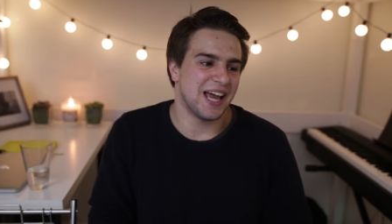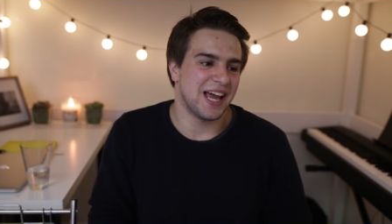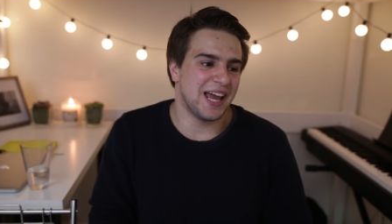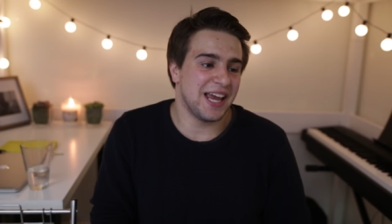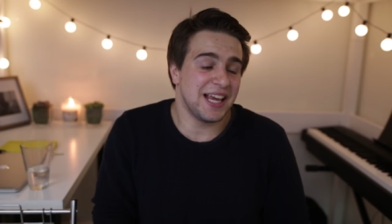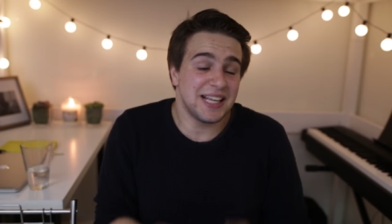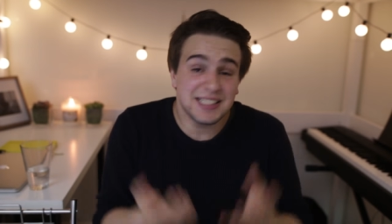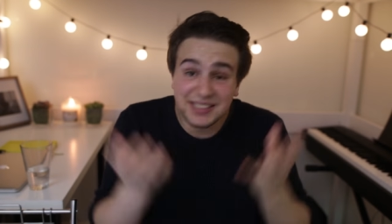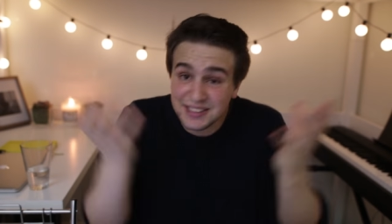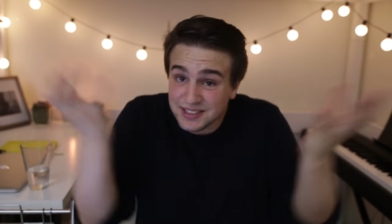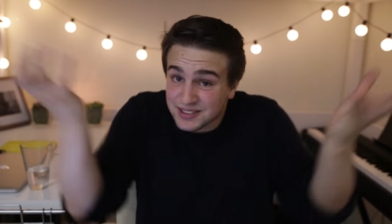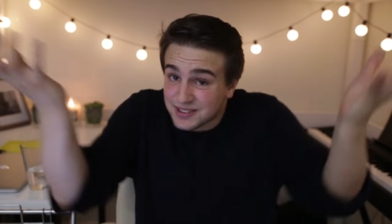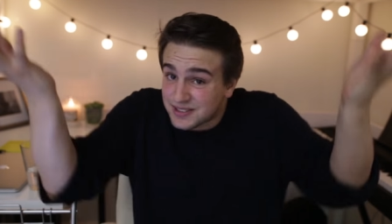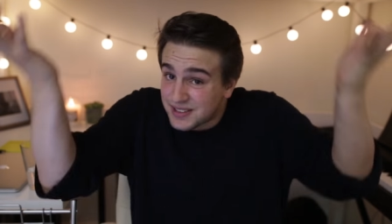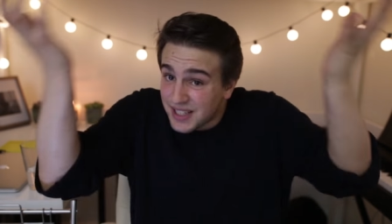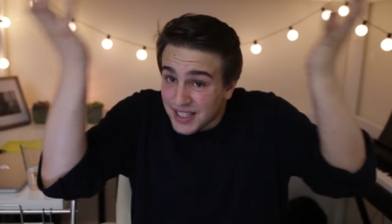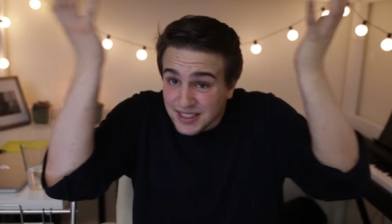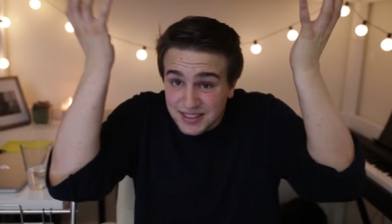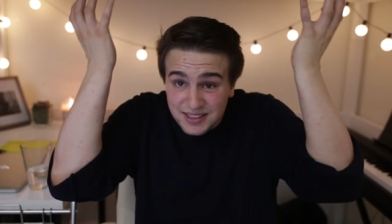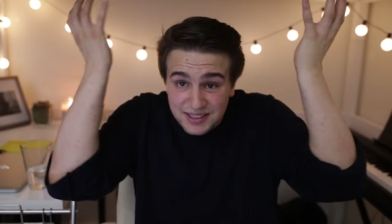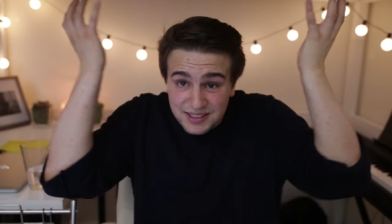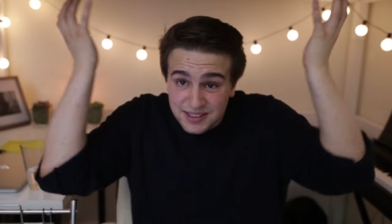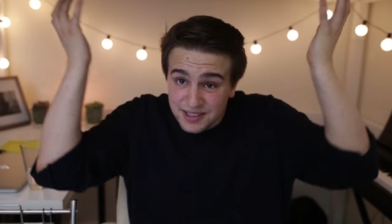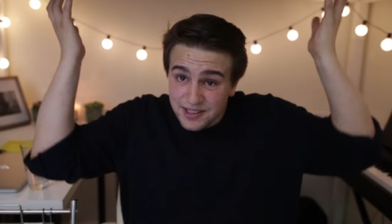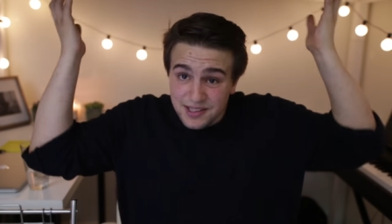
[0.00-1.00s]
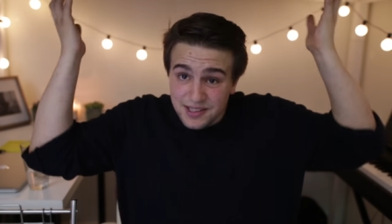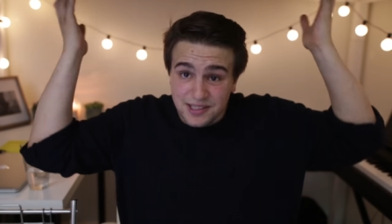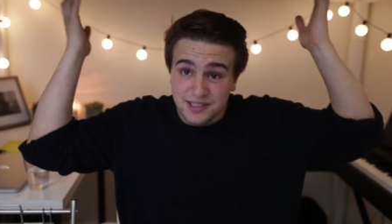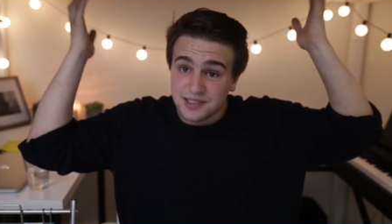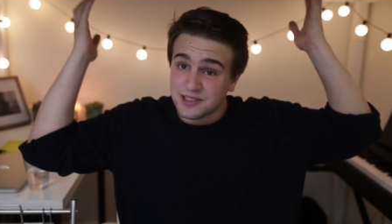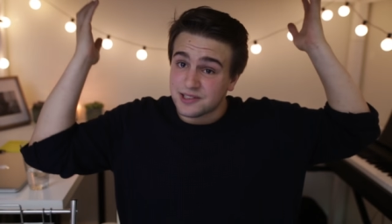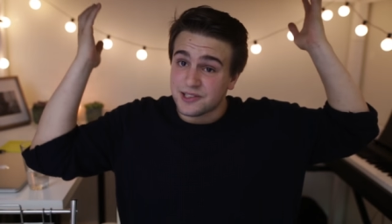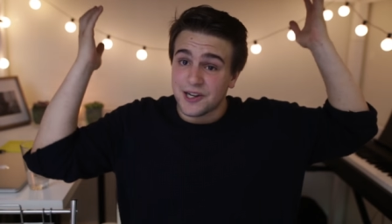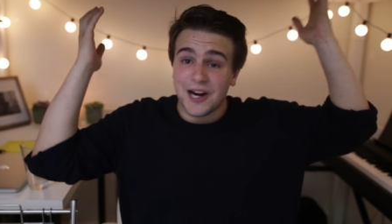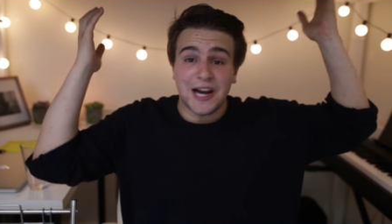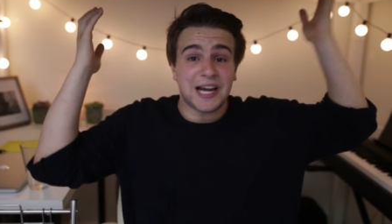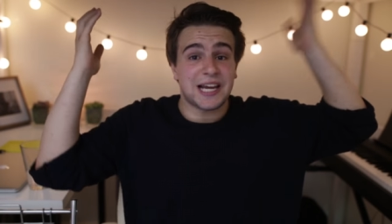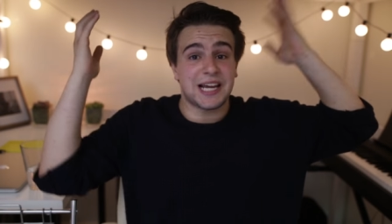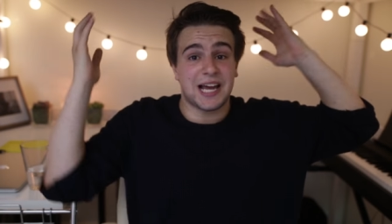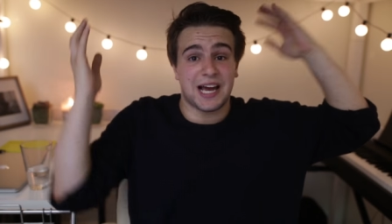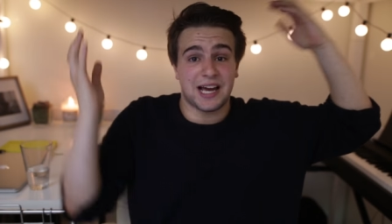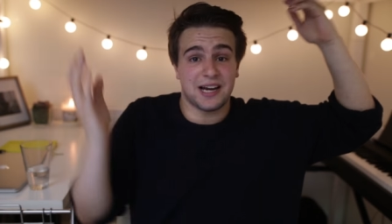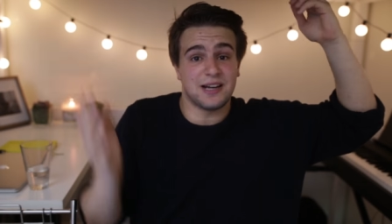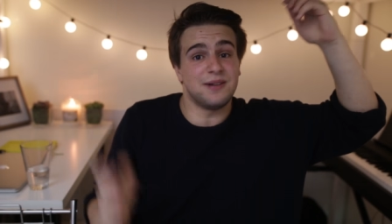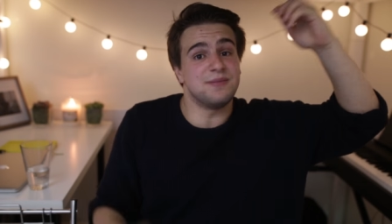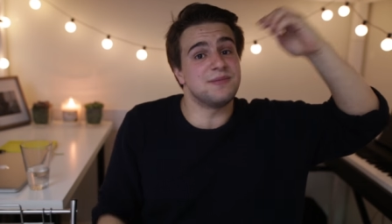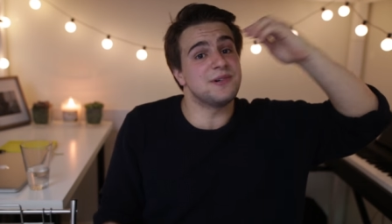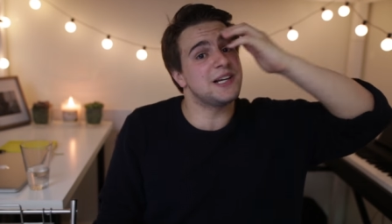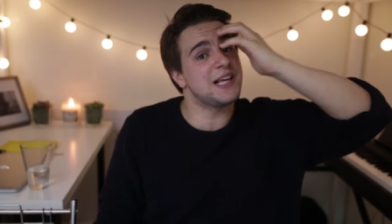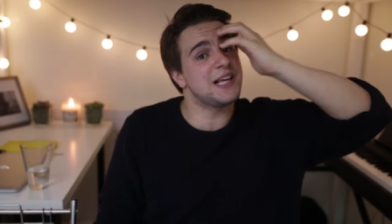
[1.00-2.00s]
it's it's doing great
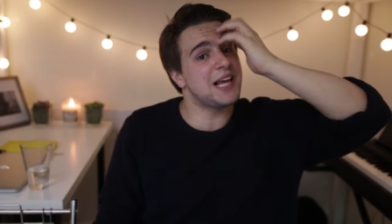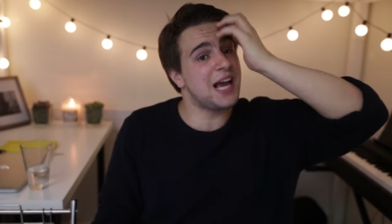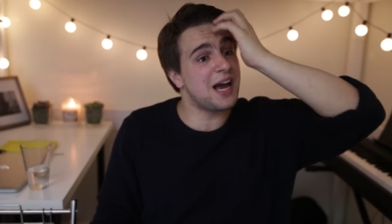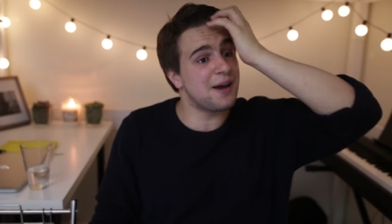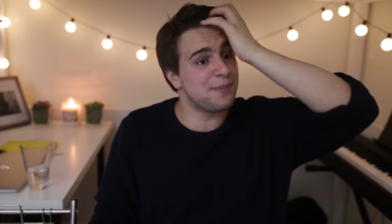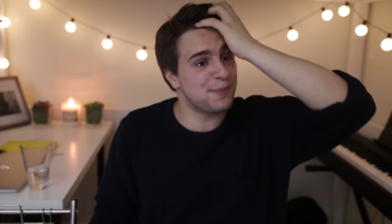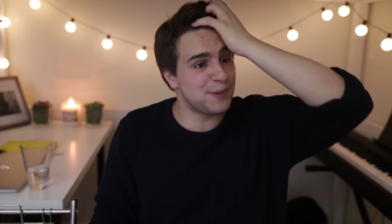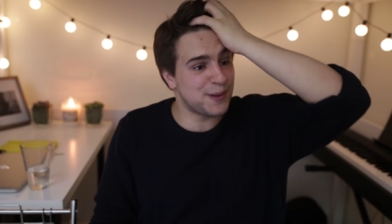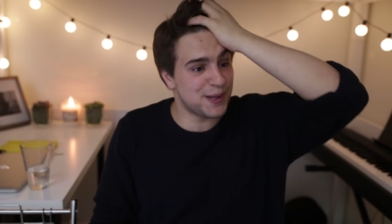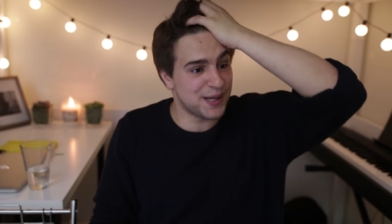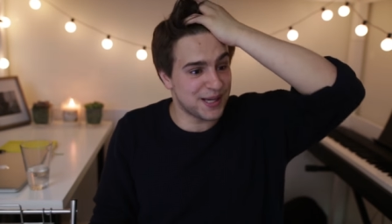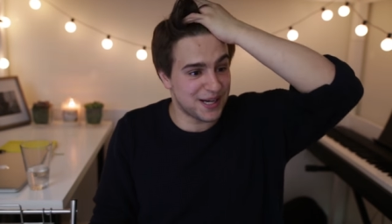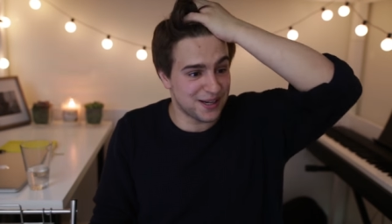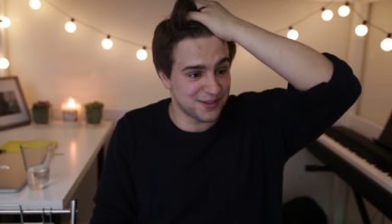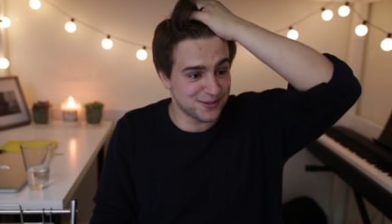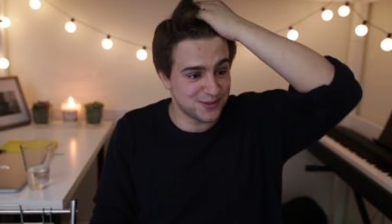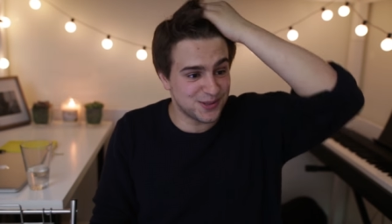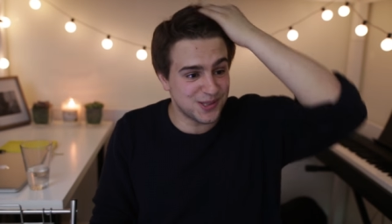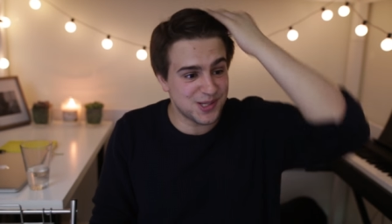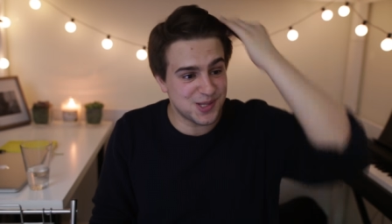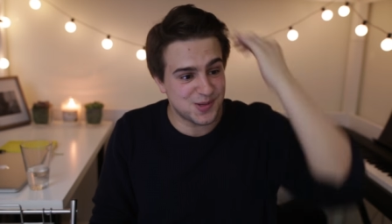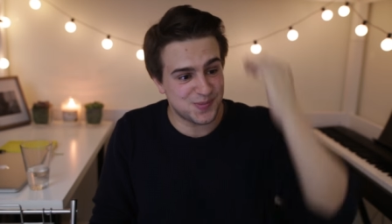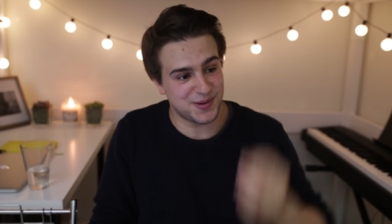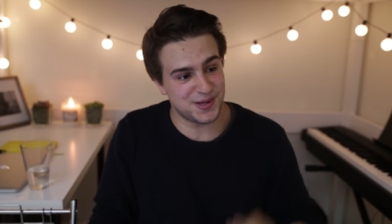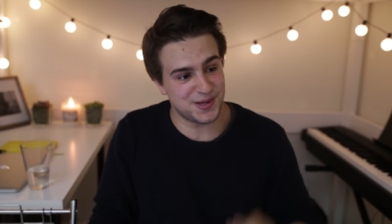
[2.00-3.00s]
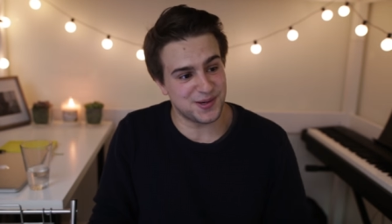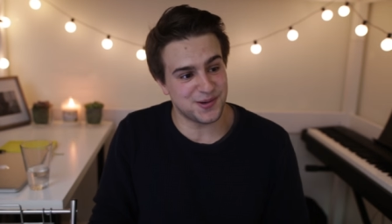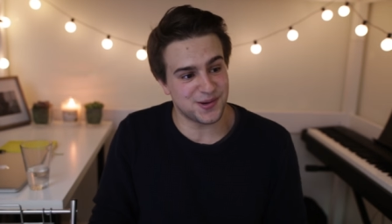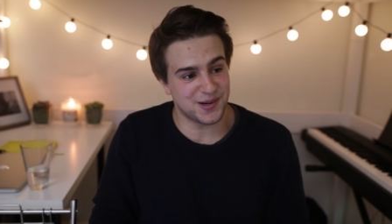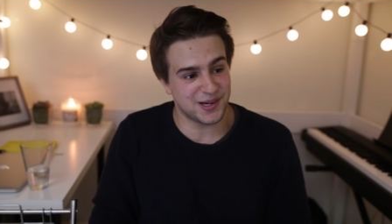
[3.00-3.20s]
and I'm really happy and everyone's been